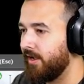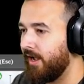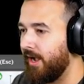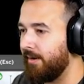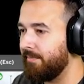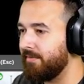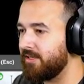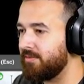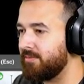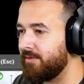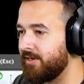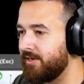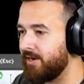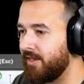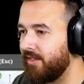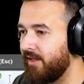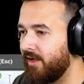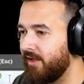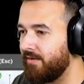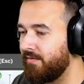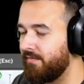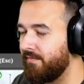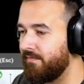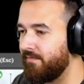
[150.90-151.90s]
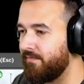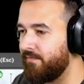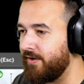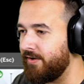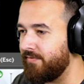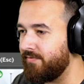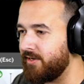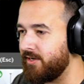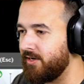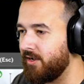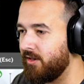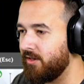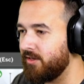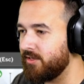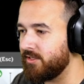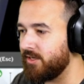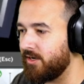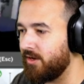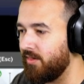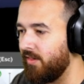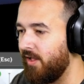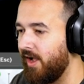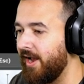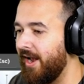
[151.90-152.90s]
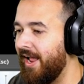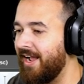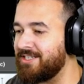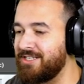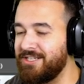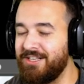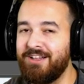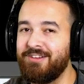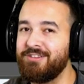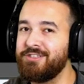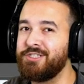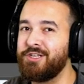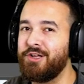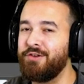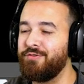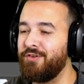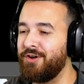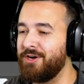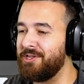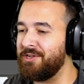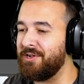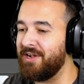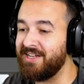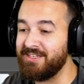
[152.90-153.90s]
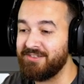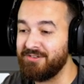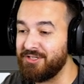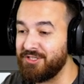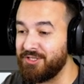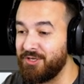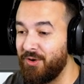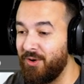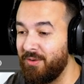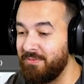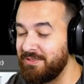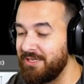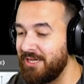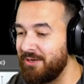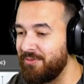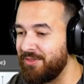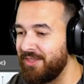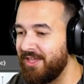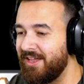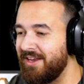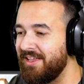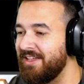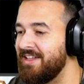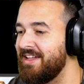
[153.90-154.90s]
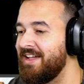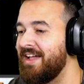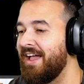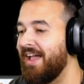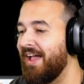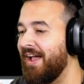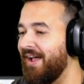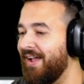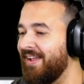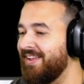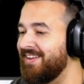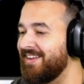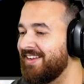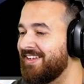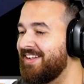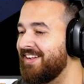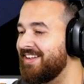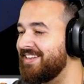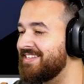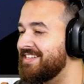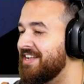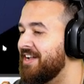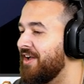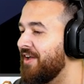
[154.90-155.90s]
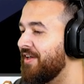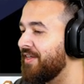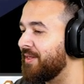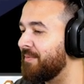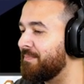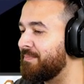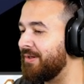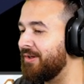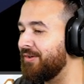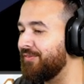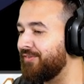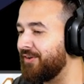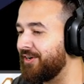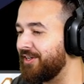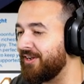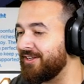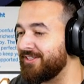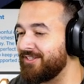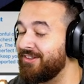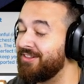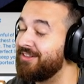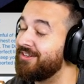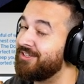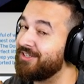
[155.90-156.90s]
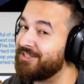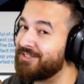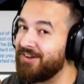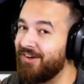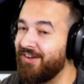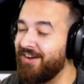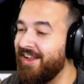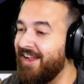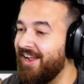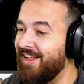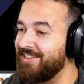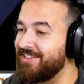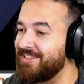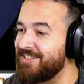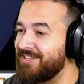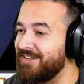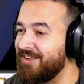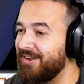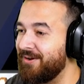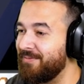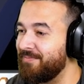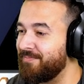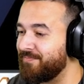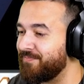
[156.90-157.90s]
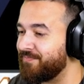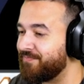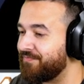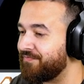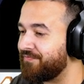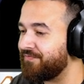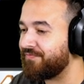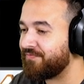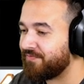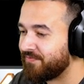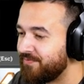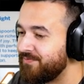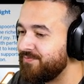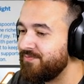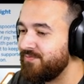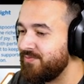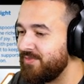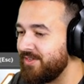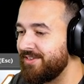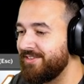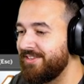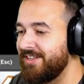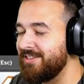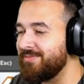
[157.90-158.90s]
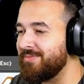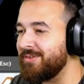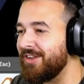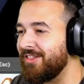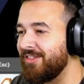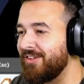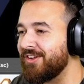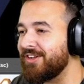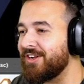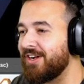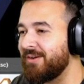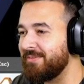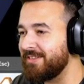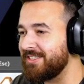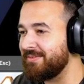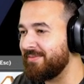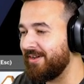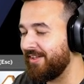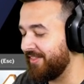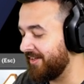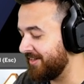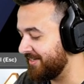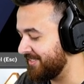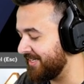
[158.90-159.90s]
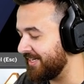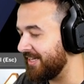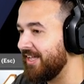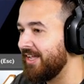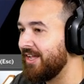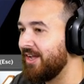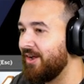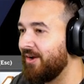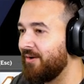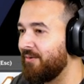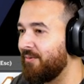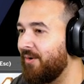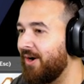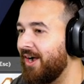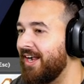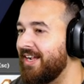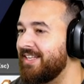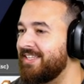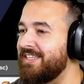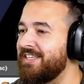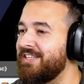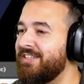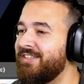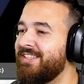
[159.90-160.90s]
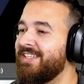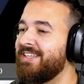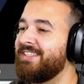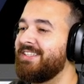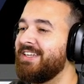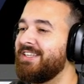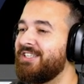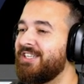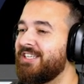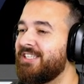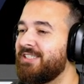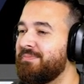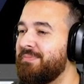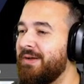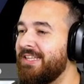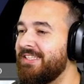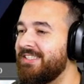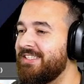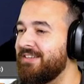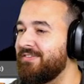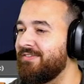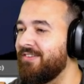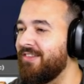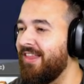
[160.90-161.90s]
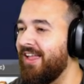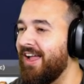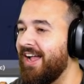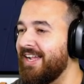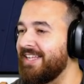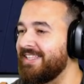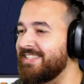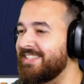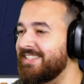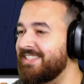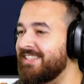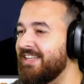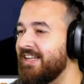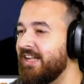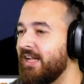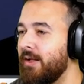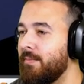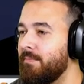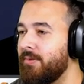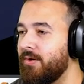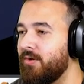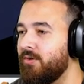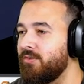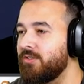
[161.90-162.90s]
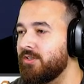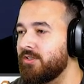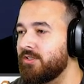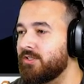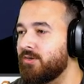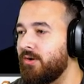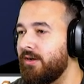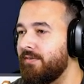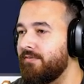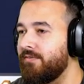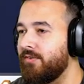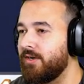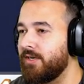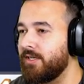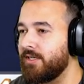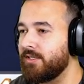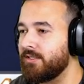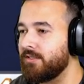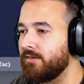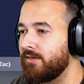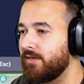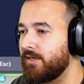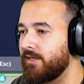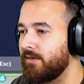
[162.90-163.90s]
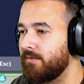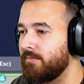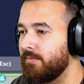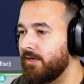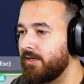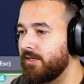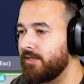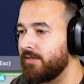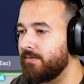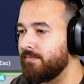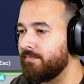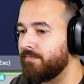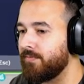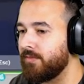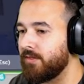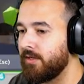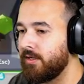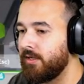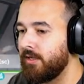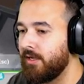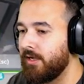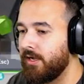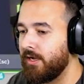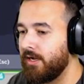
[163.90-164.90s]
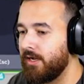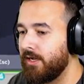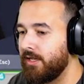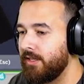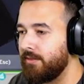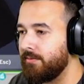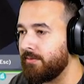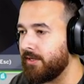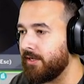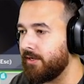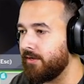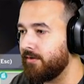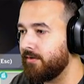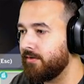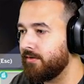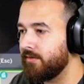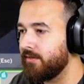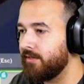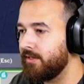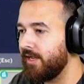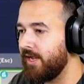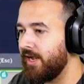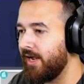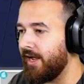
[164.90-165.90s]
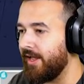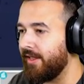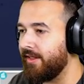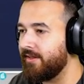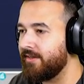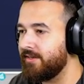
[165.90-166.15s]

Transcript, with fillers: I'm going to spend another $150 on a light. Actually, that was so funny. You guys were so upset with that because uh, the build video has only just gone out. So there's been a lot of comments about that. It's like, why is he using such expensive lights? But also, it's quite funny, so I don't mind it. Uh, there we go. Ah,